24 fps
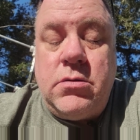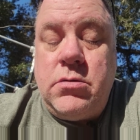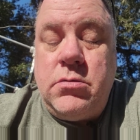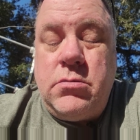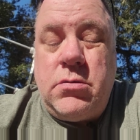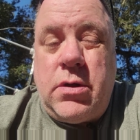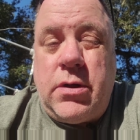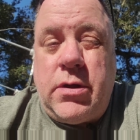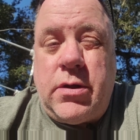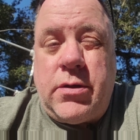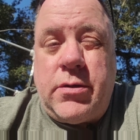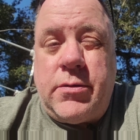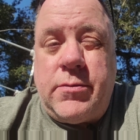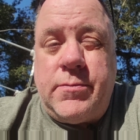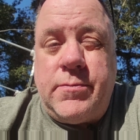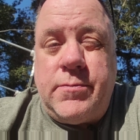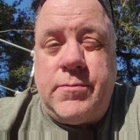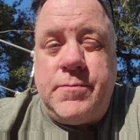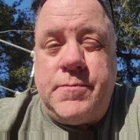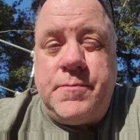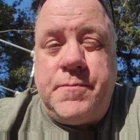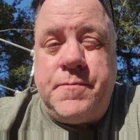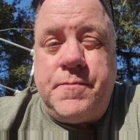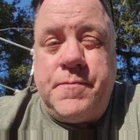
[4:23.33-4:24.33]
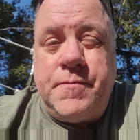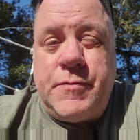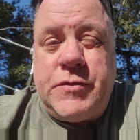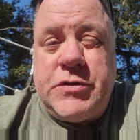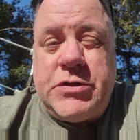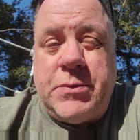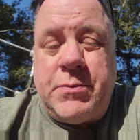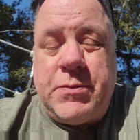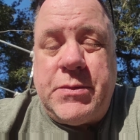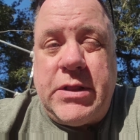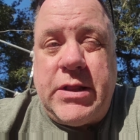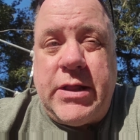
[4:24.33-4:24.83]
some
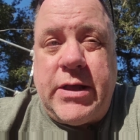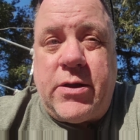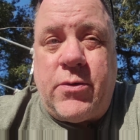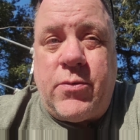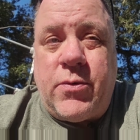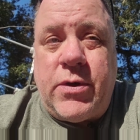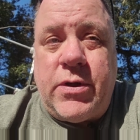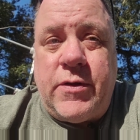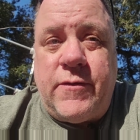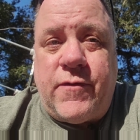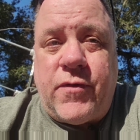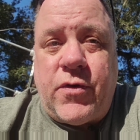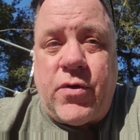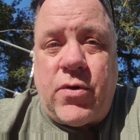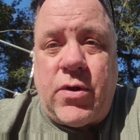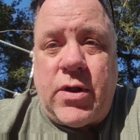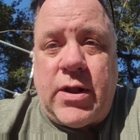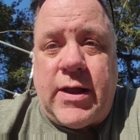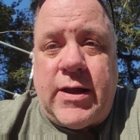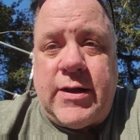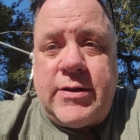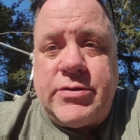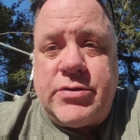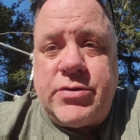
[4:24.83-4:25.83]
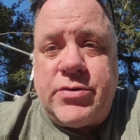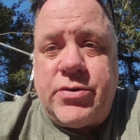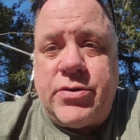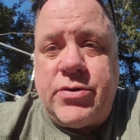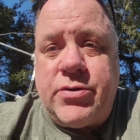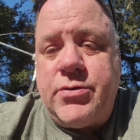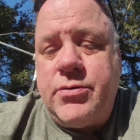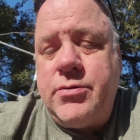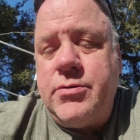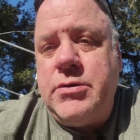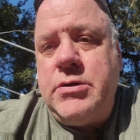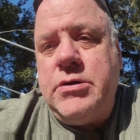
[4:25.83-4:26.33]
liquid
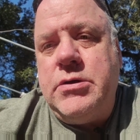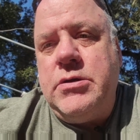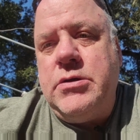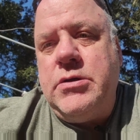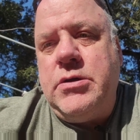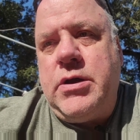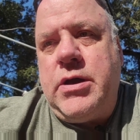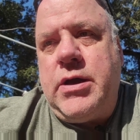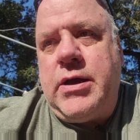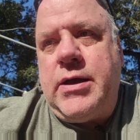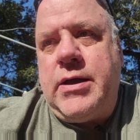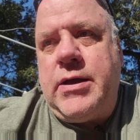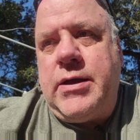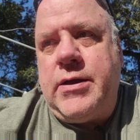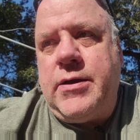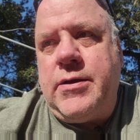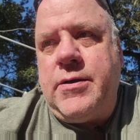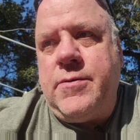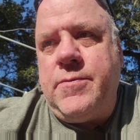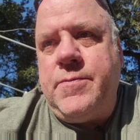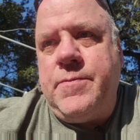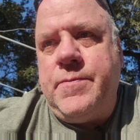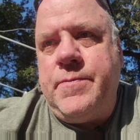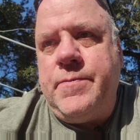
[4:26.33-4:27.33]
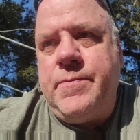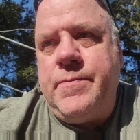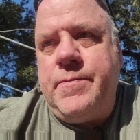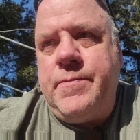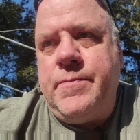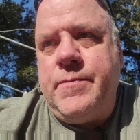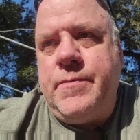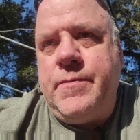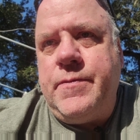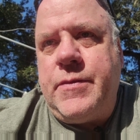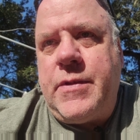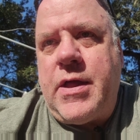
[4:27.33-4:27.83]
fertilizer,
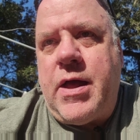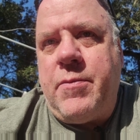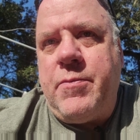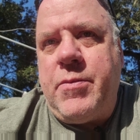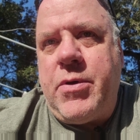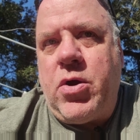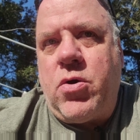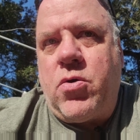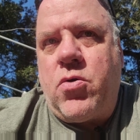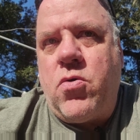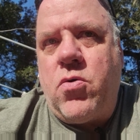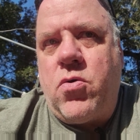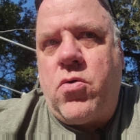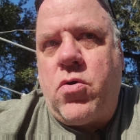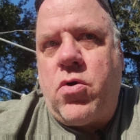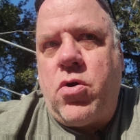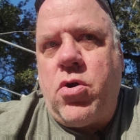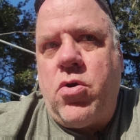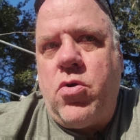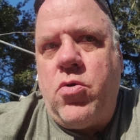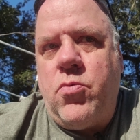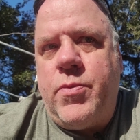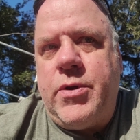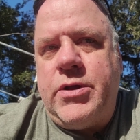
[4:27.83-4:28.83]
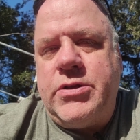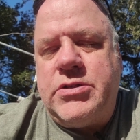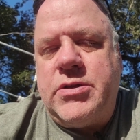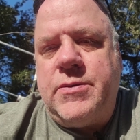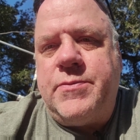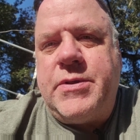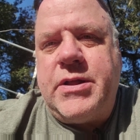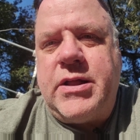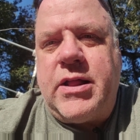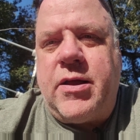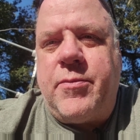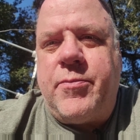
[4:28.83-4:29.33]
not Miracle Grow, but
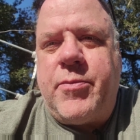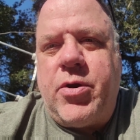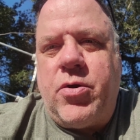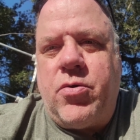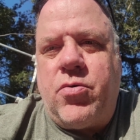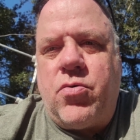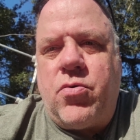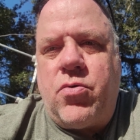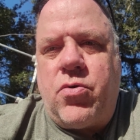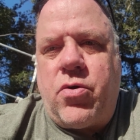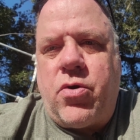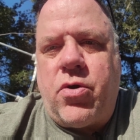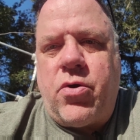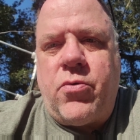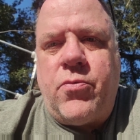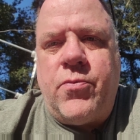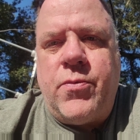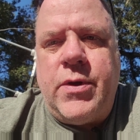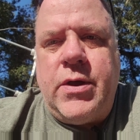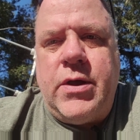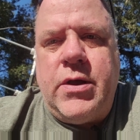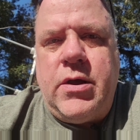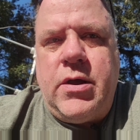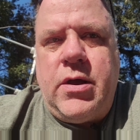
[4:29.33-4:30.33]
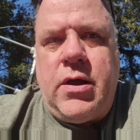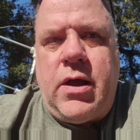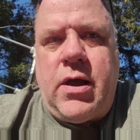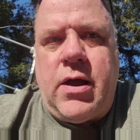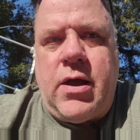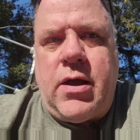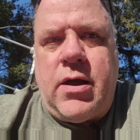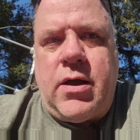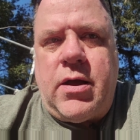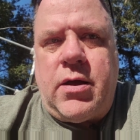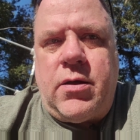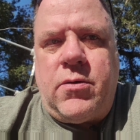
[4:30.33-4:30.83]
something like Miracle Grow,
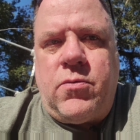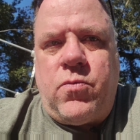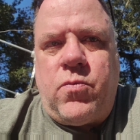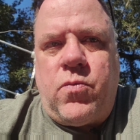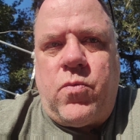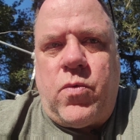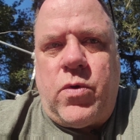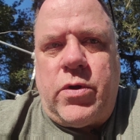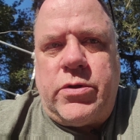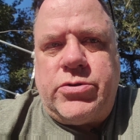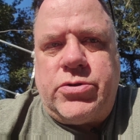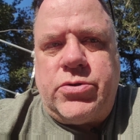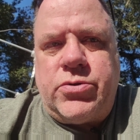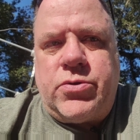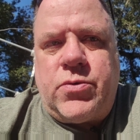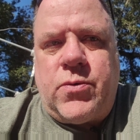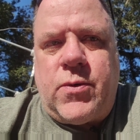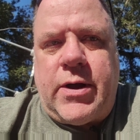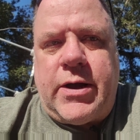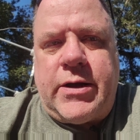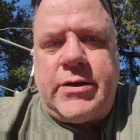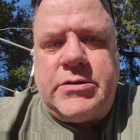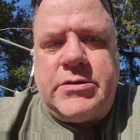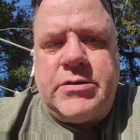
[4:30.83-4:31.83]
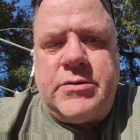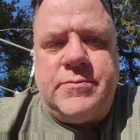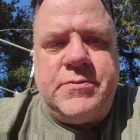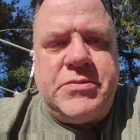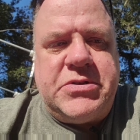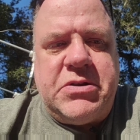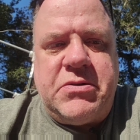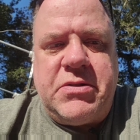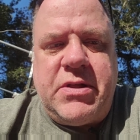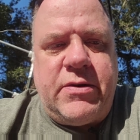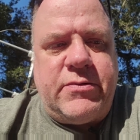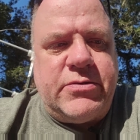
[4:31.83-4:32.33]
once or twice.
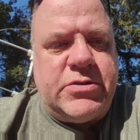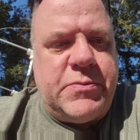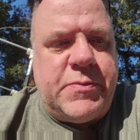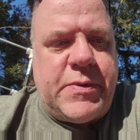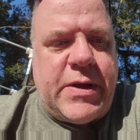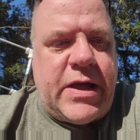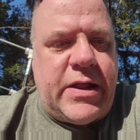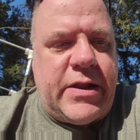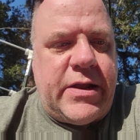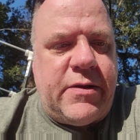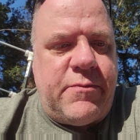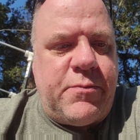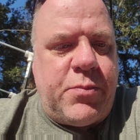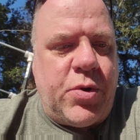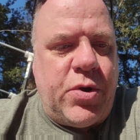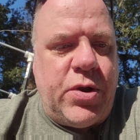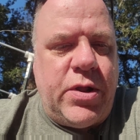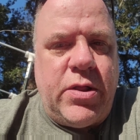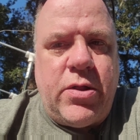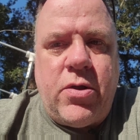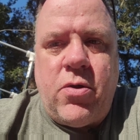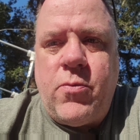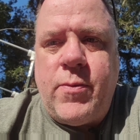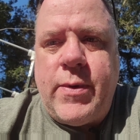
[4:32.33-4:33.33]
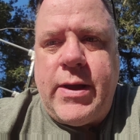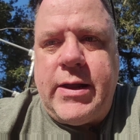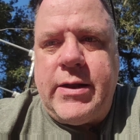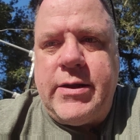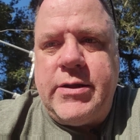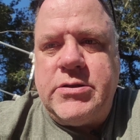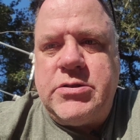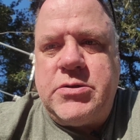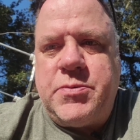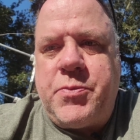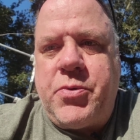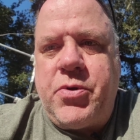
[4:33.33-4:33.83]
So that was about it. Pretty low
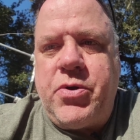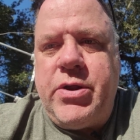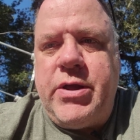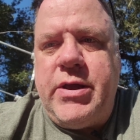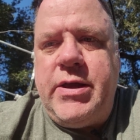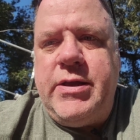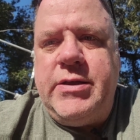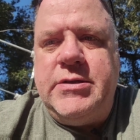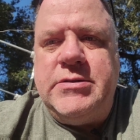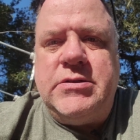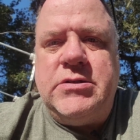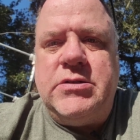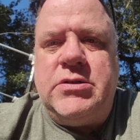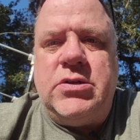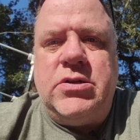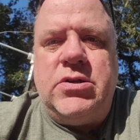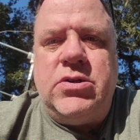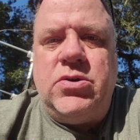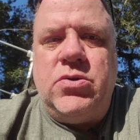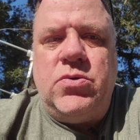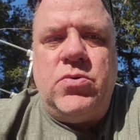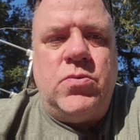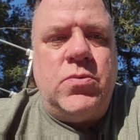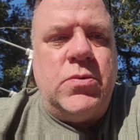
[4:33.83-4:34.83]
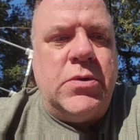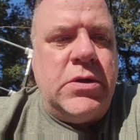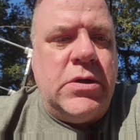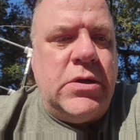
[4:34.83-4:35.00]
maintenance, pretty easy to do.